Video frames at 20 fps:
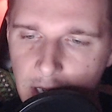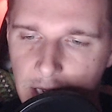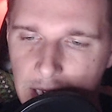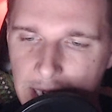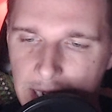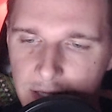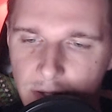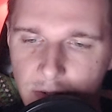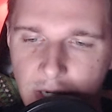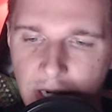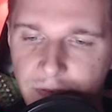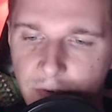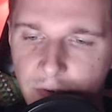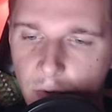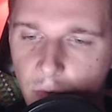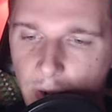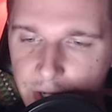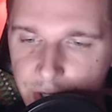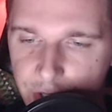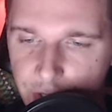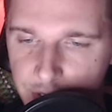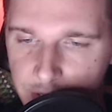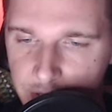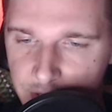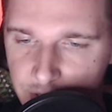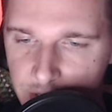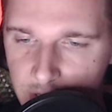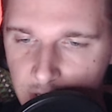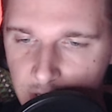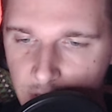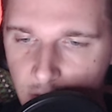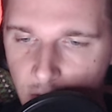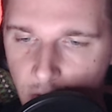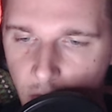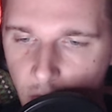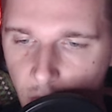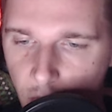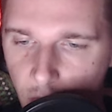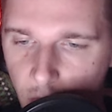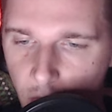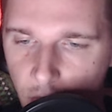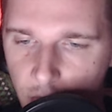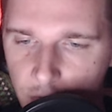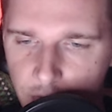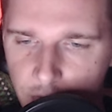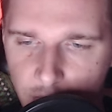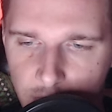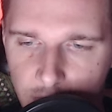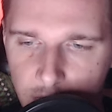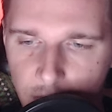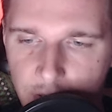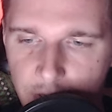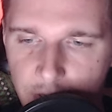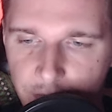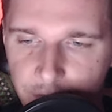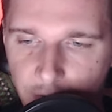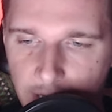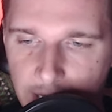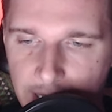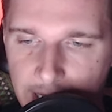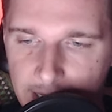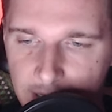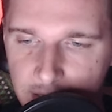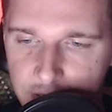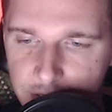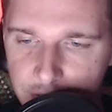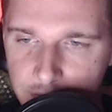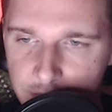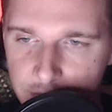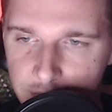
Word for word: I don't have questions or not looking for hacks.